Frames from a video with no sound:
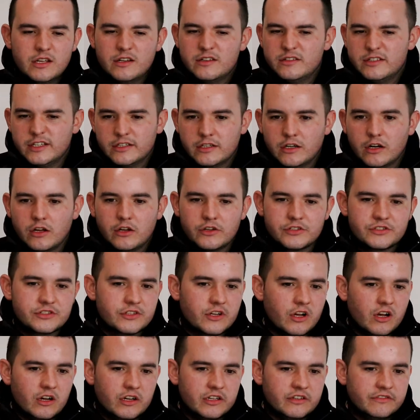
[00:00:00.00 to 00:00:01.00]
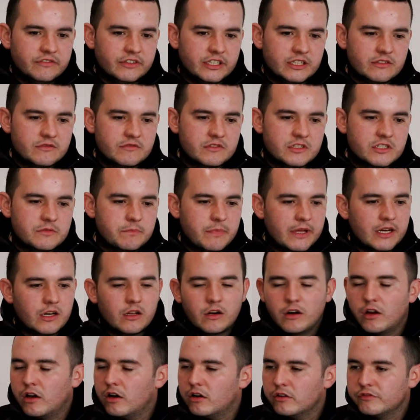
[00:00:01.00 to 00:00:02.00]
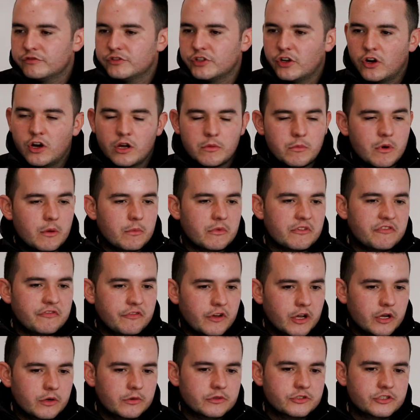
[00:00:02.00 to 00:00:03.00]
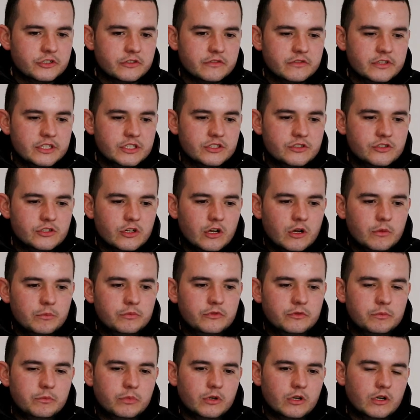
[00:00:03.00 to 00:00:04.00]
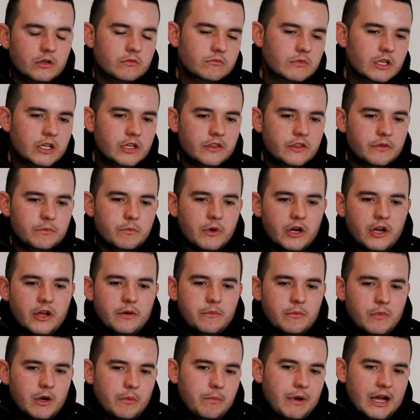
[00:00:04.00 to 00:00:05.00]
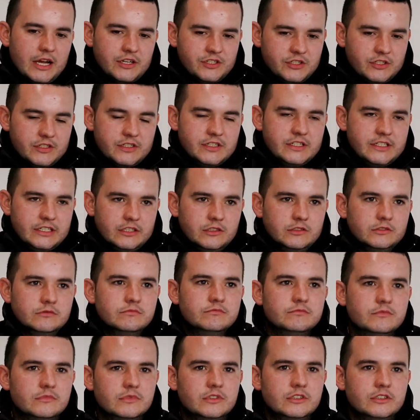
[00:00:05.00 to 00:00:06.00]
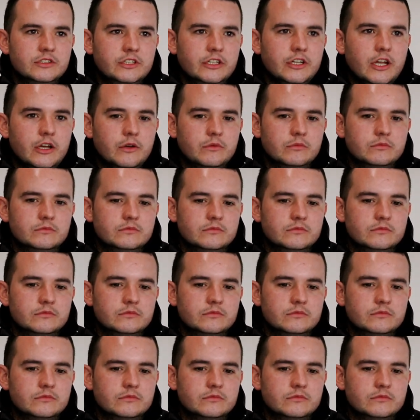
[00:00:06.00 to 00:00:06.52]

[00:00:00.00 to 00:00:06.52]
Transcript: Did a lot of skiving, spent a lot of time on my phone during these jobs, but my passion still, you know,